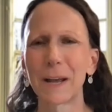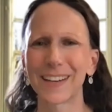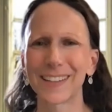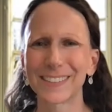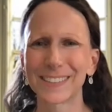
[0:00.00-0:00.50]

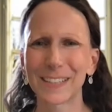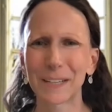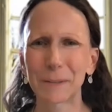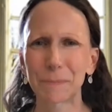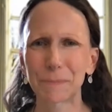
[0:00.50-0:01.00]
And
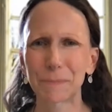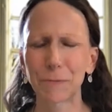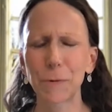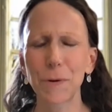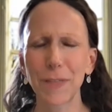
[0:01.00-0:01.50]
uh,
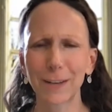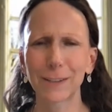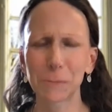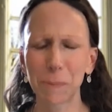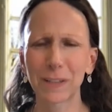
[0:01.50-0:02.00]
before that,
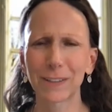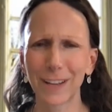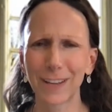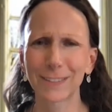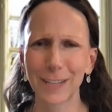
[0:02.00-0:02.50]
I'll spend a
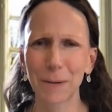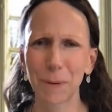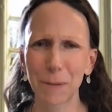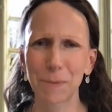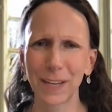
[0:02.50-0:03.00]
lot of time
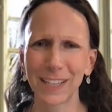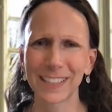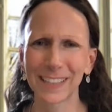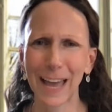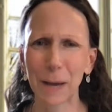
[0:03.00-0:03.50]
pipetting
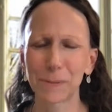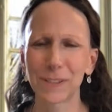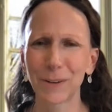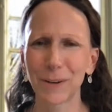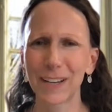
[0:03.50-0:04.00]
in labs. So
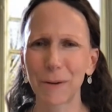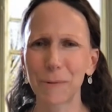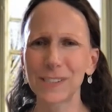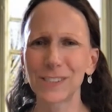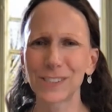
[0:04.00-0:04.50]
I, I
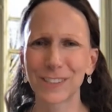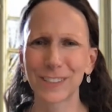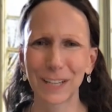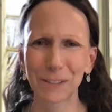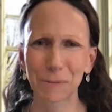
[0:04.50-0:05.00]
wasn't sure
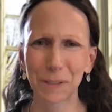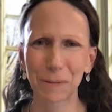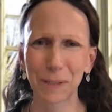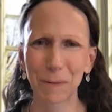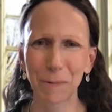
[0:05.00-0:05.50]
that that's really
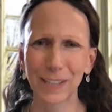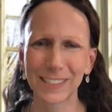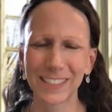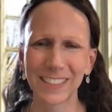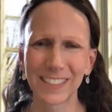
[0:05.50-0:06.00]
what I
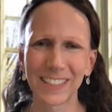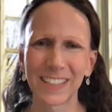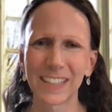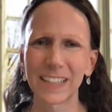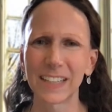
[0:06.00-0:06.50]
wanted
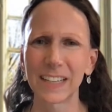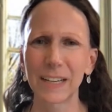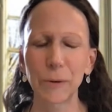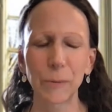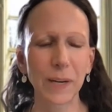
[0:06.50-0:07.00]

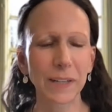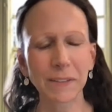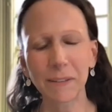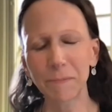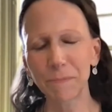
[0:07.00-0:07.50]

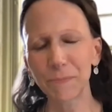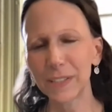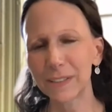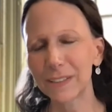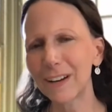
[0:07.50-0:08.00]
when
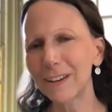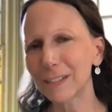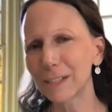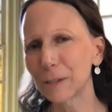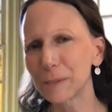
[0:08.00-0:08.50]
it got
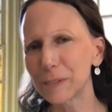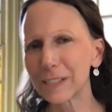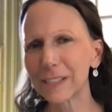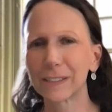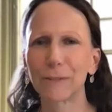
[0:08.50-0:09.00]
close
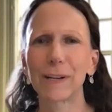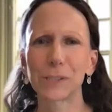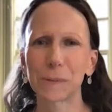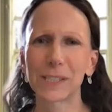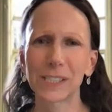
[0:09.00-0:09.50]
to the
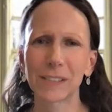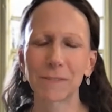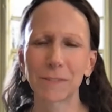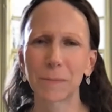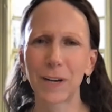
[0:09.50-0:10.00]
graduation
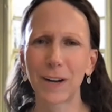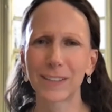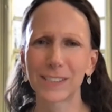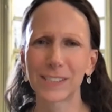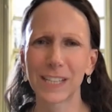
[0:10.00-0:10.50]
from
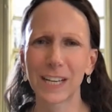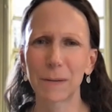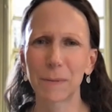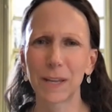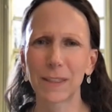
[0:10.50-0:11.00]
college
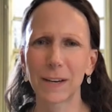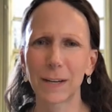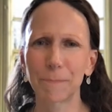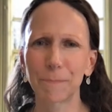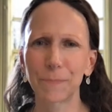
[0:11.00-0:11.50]
time, I
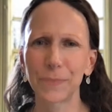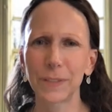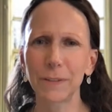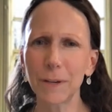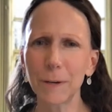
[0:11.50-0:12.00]
thought,
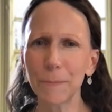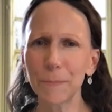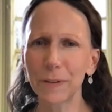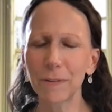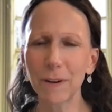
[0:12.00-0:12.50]
you know,
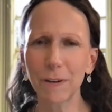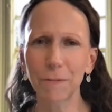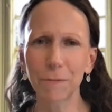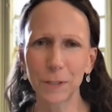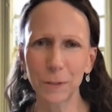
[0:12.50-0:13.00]
there are a
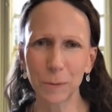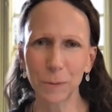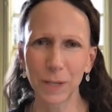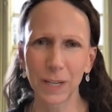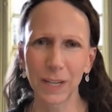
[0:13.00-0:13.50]

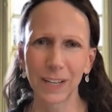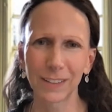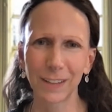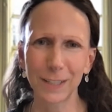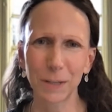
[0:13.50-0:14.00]
few
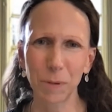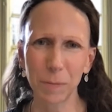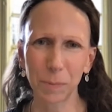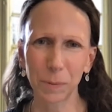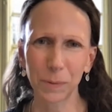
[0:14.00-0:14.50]
lucky
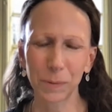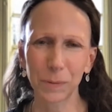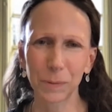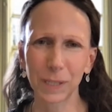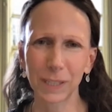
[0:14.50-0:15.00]
people
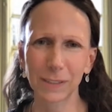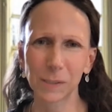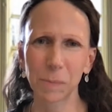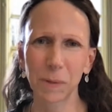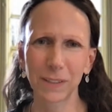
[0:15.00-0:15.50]
who get to
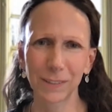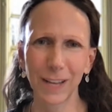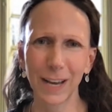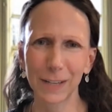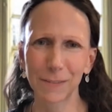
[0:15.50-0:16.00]
spend their
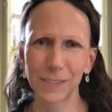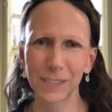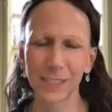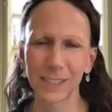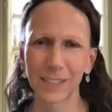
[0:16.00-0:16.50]
lives
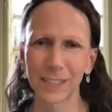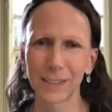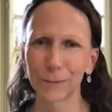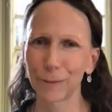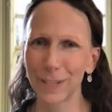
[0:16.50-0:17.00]

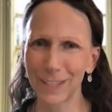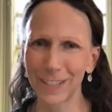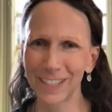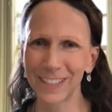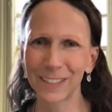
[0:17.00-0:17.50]

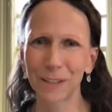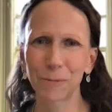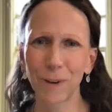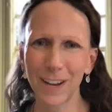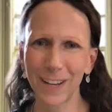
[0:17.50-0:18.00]
reading
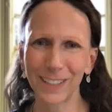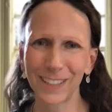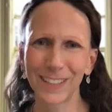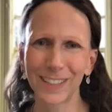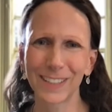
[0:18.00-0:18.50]
and
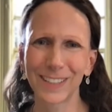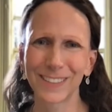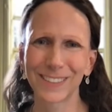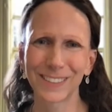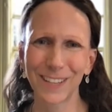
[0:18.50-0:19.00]
writing
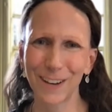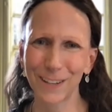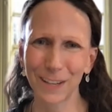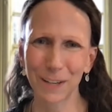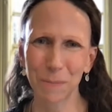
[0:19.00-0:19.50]
and
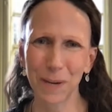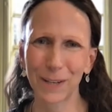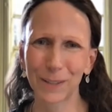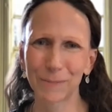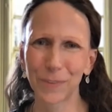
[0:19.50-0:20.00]
talking
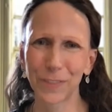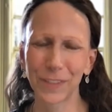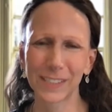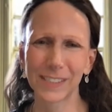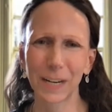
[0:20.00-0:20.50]
about the
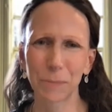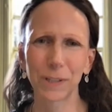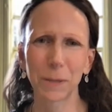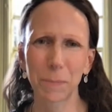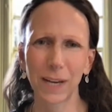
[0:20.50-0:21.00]
things that I'm
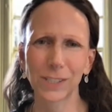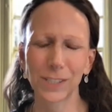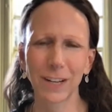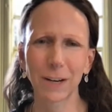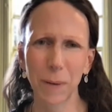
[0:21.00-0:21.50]
really
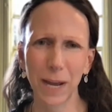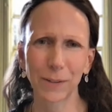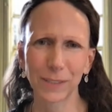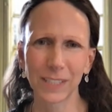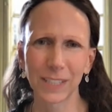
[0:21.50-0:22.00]
passionate
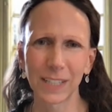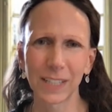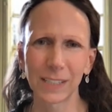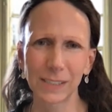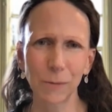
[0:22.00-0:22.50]
about.
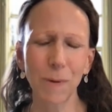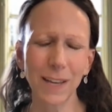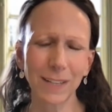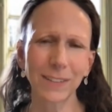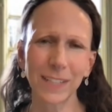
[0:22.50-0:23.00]
So,
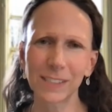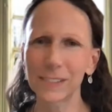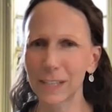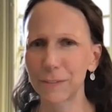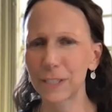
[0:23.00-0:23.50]
why don't I
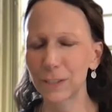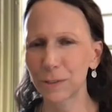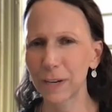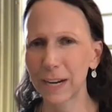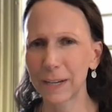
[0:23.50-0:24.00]
just give it a
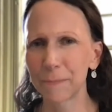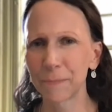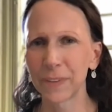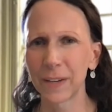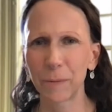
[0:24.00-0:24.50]
try?
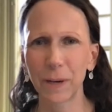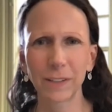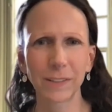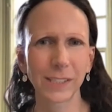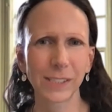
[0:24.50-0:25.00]
Why
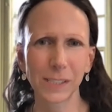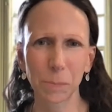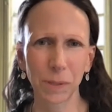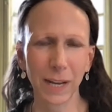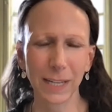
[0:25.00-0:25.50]
don't I just
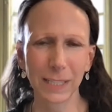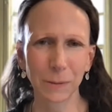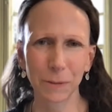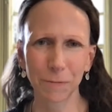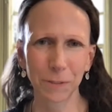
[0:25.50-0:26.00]
apply
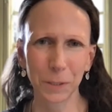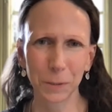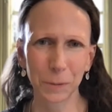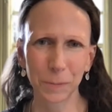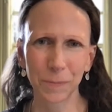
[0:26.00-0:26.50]
to a
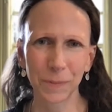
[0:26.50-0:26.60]
few